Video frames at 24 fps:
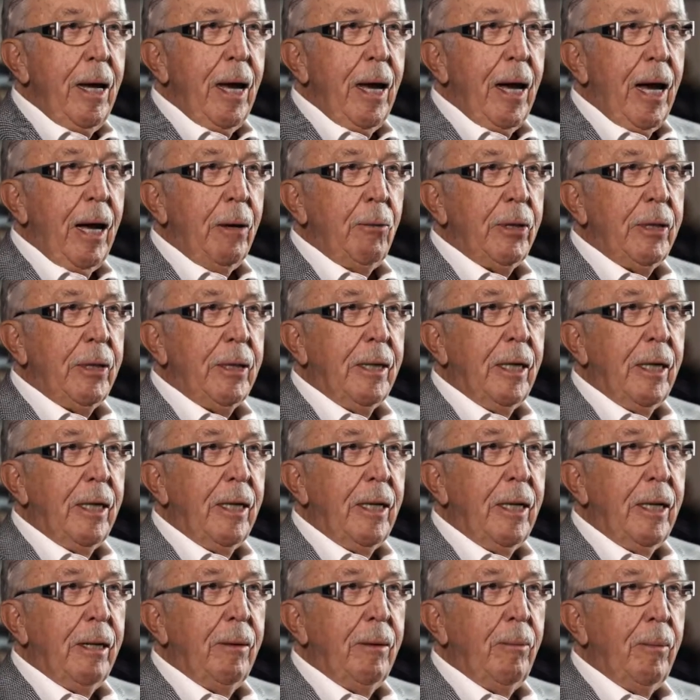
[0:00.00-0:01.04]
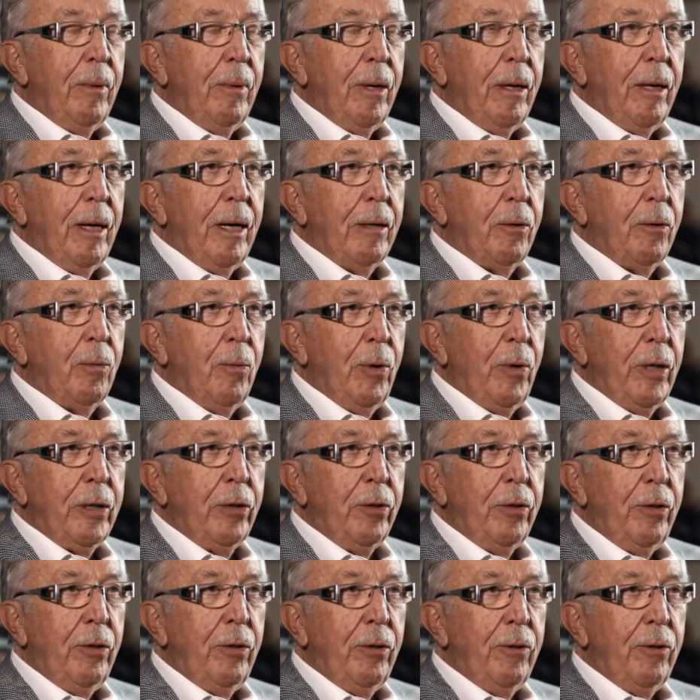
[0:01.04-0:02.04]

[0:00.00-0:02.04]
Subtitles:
I was studying at Western